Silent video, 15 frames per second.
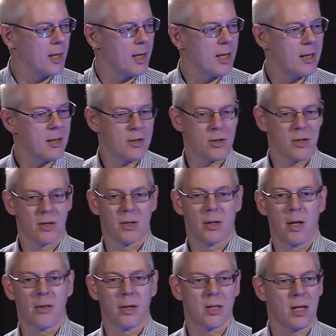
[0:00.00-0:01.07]
He is just
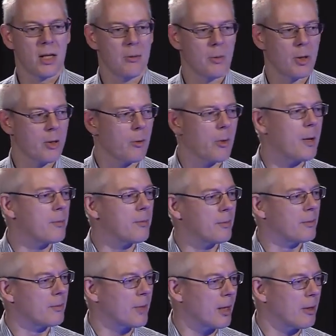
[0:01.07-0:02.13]
another team with a web
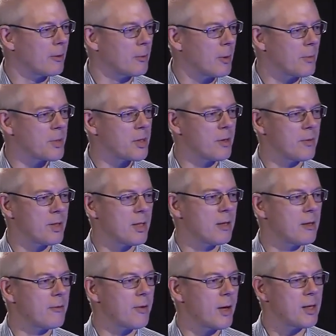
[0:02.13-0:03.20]
service
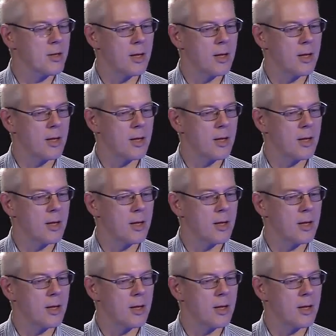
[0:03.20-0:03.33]
interface.